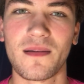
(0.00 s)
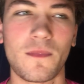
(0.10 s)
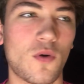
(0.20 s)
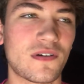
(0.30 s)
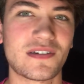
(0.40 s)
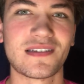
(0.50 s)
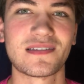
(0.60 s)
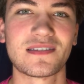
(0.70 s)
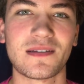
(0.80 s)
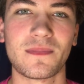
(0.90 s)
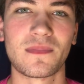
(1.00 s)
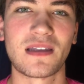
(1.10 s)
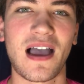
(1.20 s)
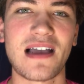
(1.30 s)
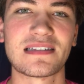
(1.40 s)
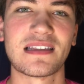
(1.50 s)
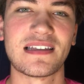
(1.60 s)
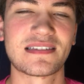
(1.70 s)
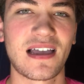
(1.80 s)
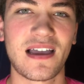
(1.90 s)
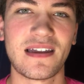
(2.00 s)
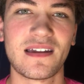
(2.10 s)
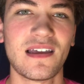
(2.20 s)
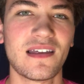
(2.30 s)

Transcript: or just some guys that they sign